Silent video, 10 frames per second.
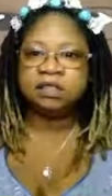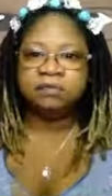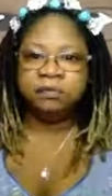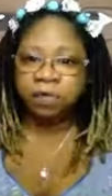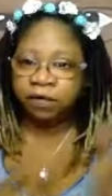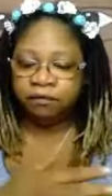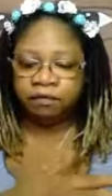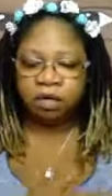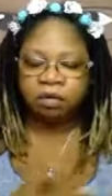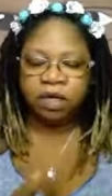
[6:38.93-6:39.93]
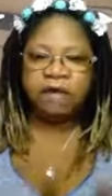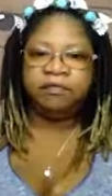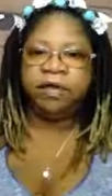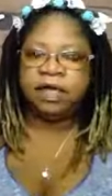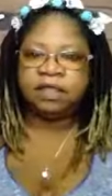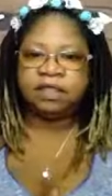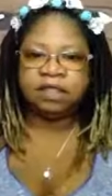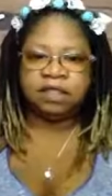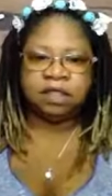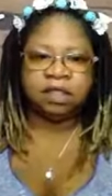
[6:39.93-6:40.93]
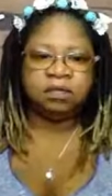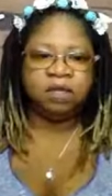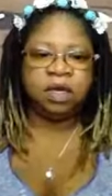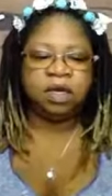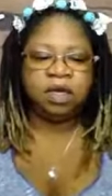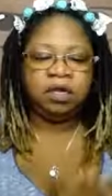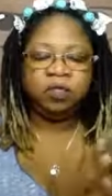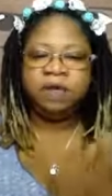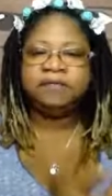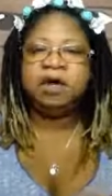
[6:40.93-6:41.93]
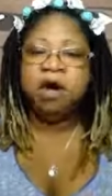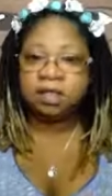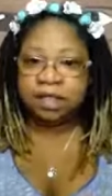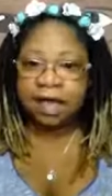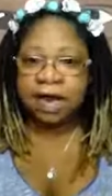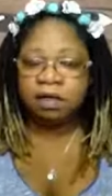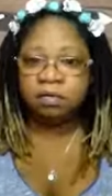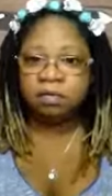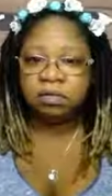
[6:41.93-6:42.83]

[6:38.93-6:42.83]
of grief or whatever it is that you're dealing with, we've talked it out,